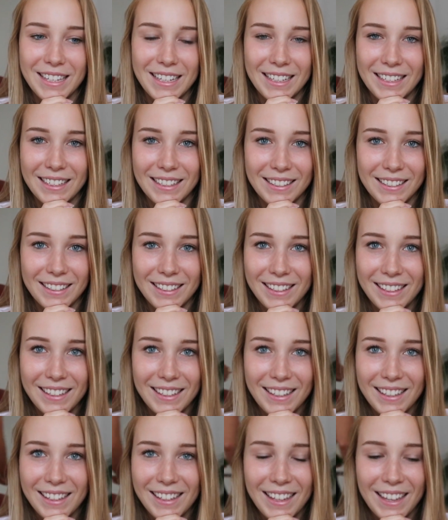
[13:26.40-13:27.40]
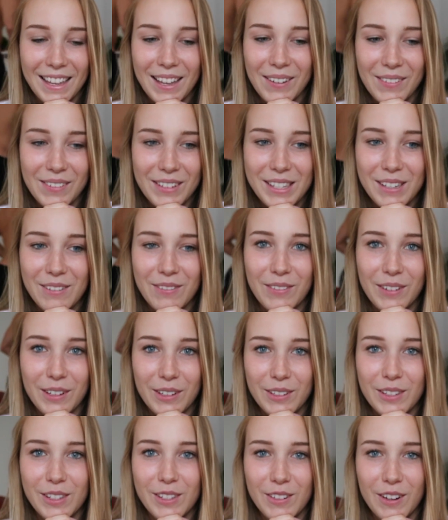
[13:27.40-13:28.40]
didn't. It was a
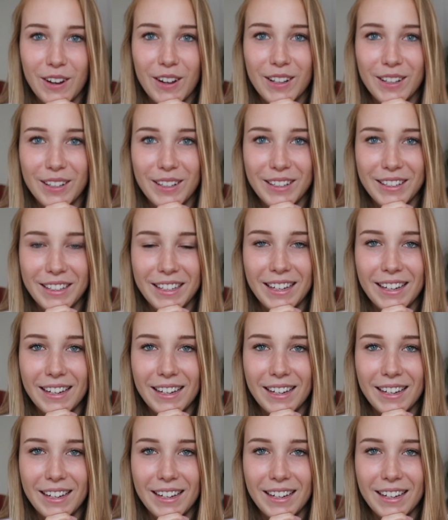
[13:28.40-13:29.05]
real struggle.